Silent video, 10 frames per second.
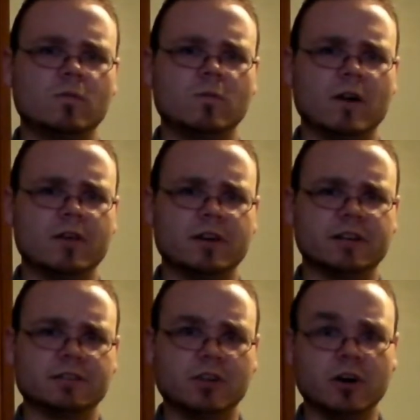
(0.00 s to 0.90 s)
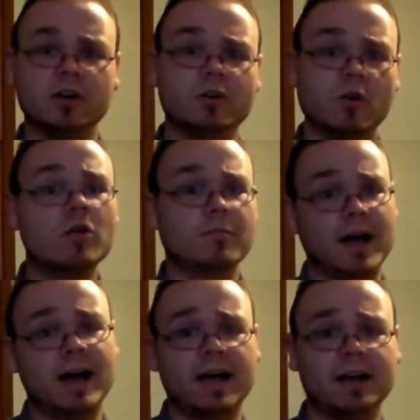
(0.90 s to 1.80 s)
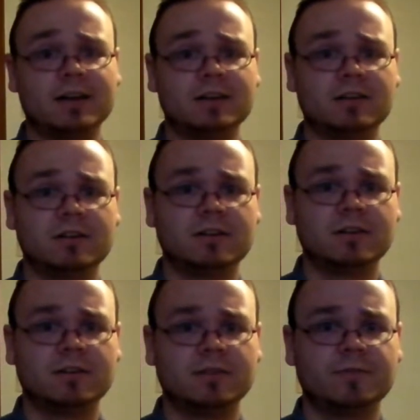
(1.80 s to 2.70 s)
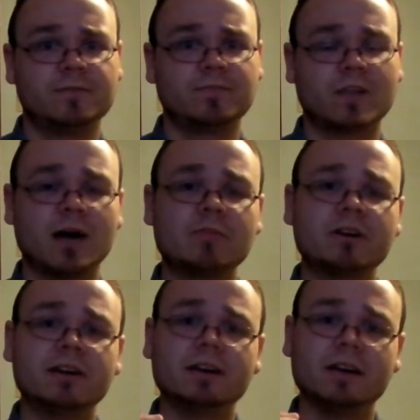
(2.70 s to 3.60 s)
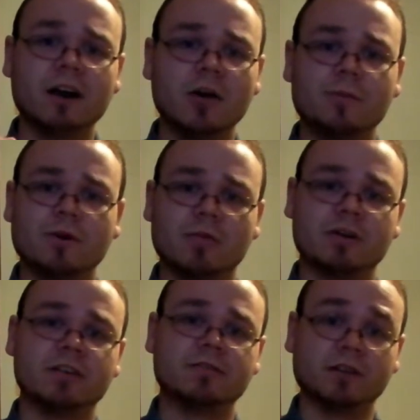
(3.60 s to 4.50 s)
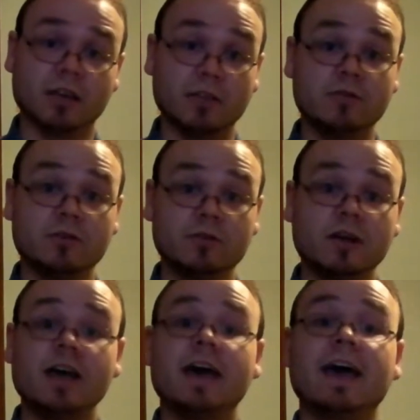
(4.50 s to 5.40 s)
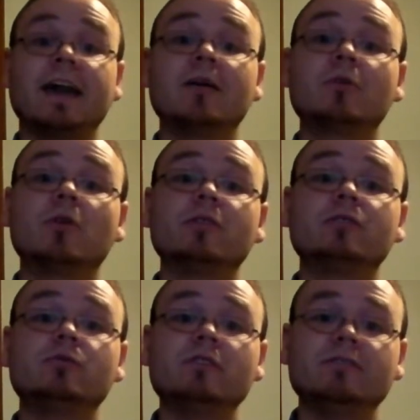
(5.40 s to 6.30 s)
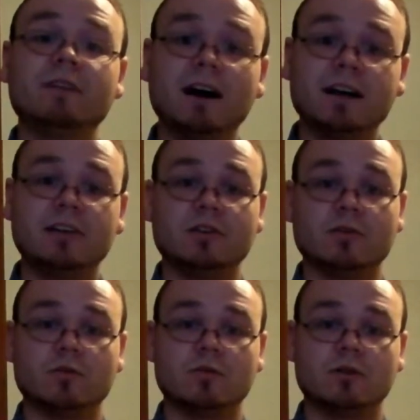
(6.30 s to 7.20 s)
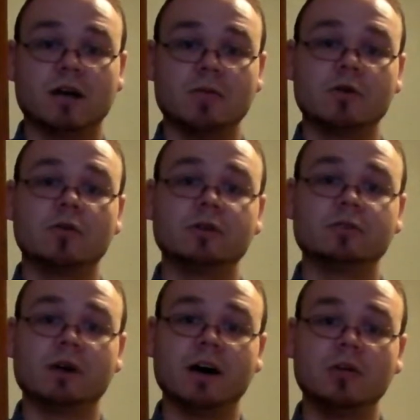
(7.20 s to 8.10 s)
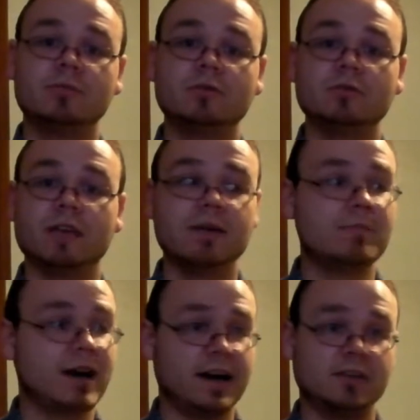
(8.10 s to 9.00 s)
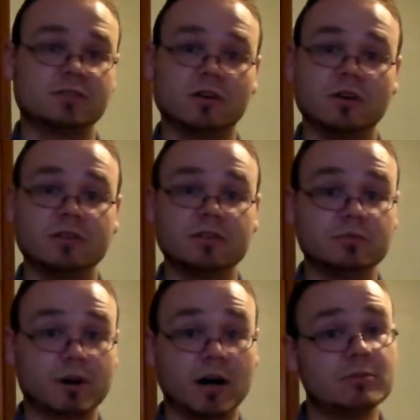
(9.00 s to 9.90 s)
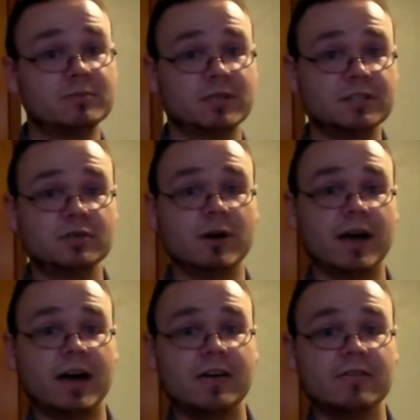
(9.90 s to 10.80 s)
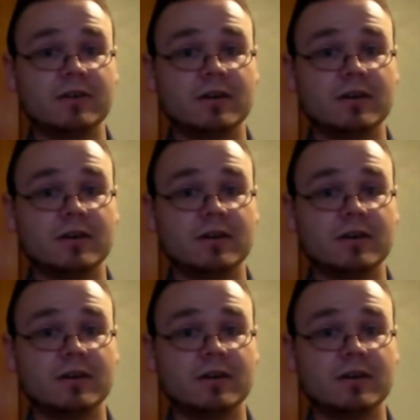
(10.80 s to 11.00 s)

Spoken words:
whether it's good or bad. I'm going to help you. I'm going to forgive you, and I'm going to refine you. I'm going to help you get past all these problems that you have,